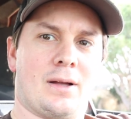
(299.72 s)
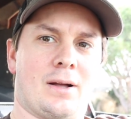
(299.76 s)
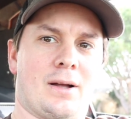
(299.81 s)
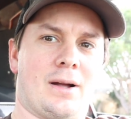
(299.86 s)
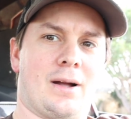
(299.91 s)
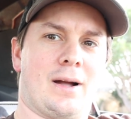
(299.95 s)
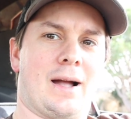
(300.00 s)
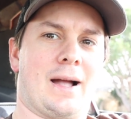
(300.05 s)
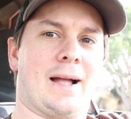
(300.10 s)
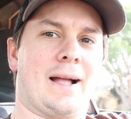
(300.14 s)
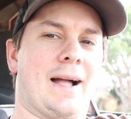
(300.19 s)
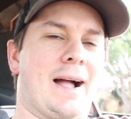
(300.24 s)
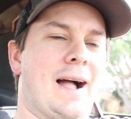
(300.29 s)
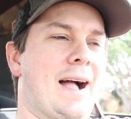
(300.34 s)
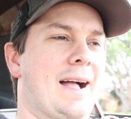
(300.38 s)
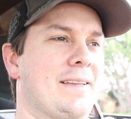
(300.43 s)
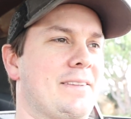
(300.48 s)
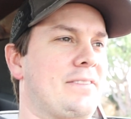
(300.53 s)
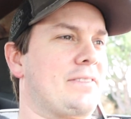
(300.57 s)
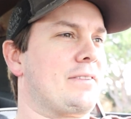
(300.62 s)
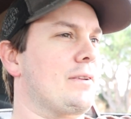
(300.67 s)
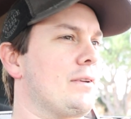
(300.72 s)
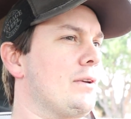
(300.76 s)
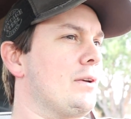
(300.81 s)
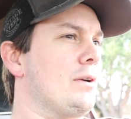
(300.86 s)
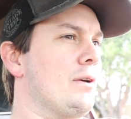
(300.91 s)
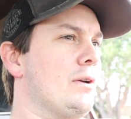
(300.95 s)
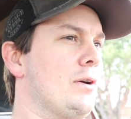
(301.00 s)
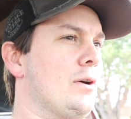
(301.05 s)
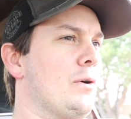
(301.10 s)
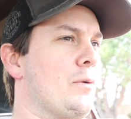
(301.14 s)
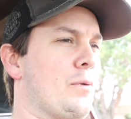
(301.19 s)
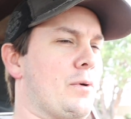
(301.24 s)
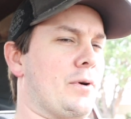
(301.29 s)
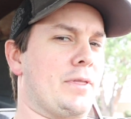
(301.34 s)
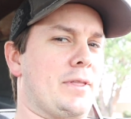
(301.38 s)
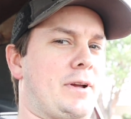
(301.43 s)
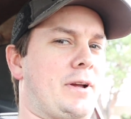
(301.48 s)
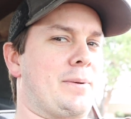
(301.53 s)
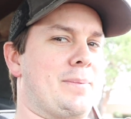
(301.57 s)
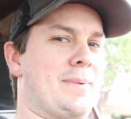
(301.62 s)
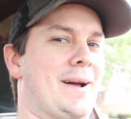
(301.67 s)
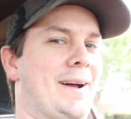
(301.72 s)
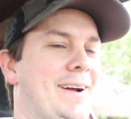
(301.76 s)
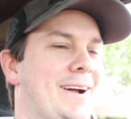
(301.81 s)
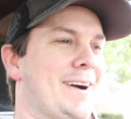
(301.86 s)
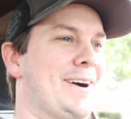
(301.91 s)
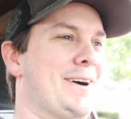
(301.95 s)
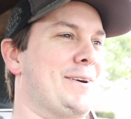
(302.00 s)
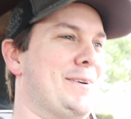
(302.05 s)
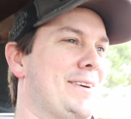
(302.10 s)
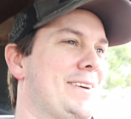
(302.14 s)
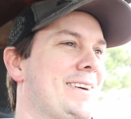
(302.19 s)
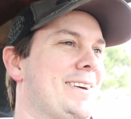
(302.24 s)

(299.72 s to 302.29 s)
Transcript: Alright guys, we're in the Camaro.